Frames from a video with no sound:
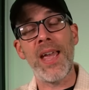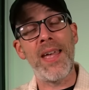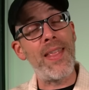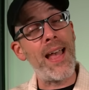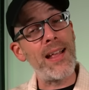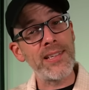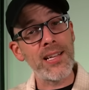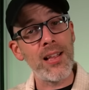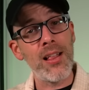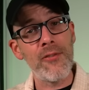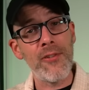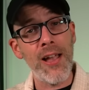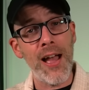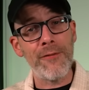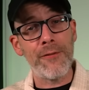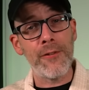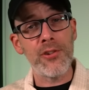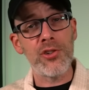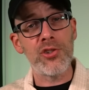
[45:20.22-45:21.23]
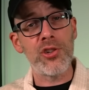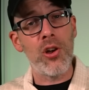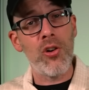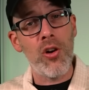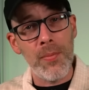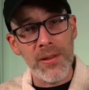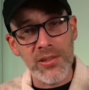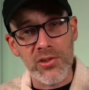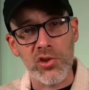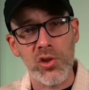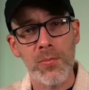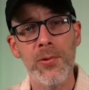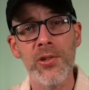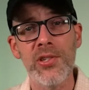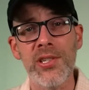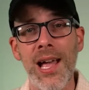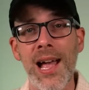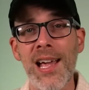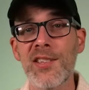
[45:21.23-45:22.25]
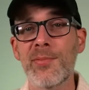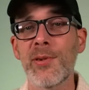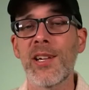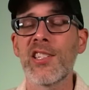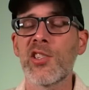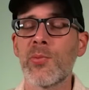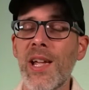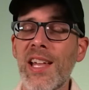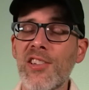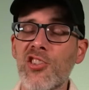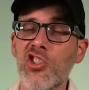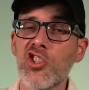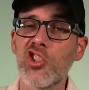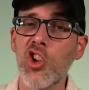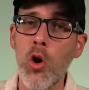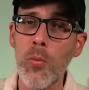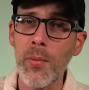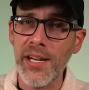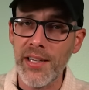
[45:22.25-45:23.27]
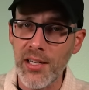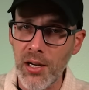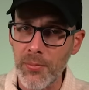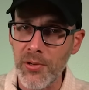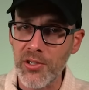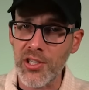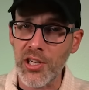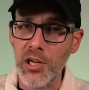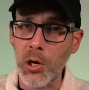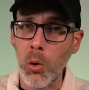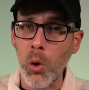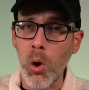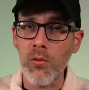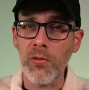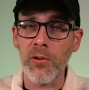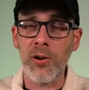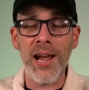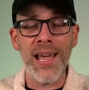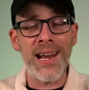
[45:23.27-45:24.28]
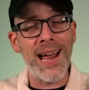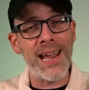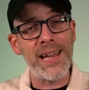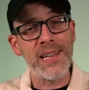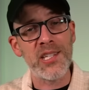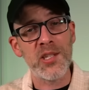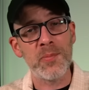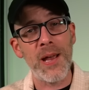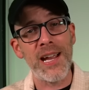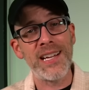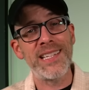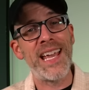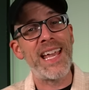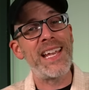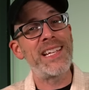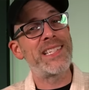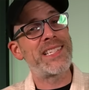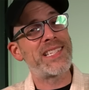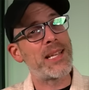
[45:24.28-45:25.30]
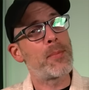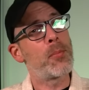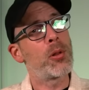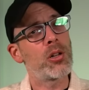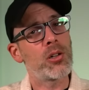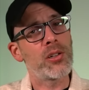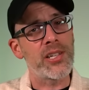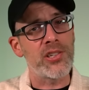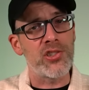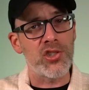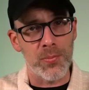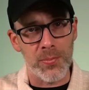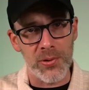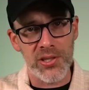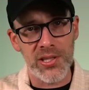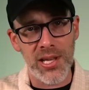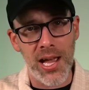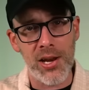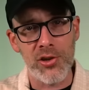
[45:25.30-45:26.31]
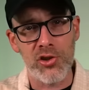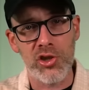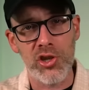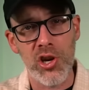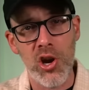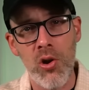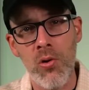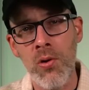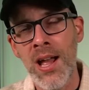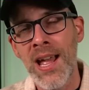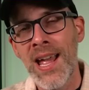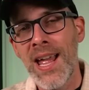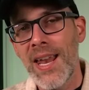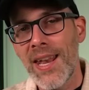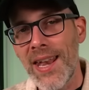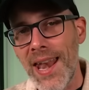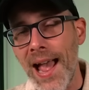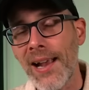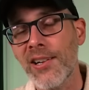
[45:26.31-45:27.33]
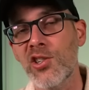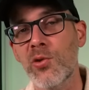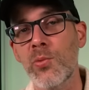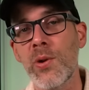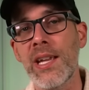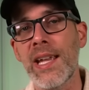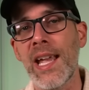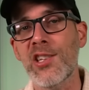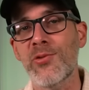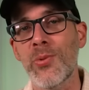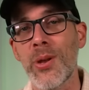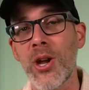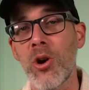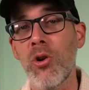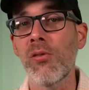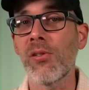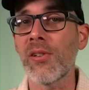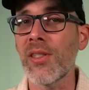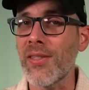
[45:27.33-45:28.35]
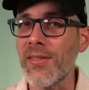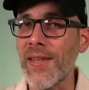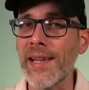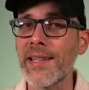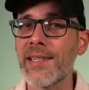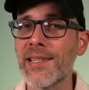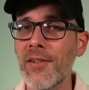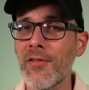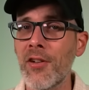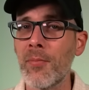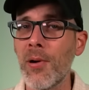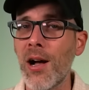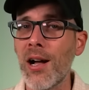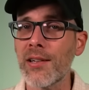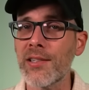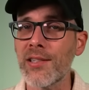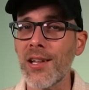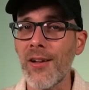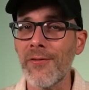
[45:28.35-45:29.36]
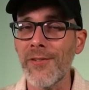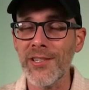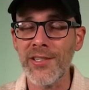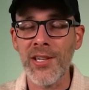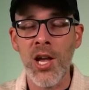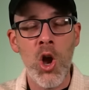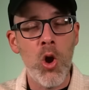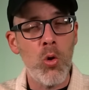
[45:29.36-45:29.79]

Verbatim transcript: And that's all I've got for the show. A bit supersized because we had so many numbers to go over, and I expect a similarly supersized show next week as we go over the Thanksgiving box office,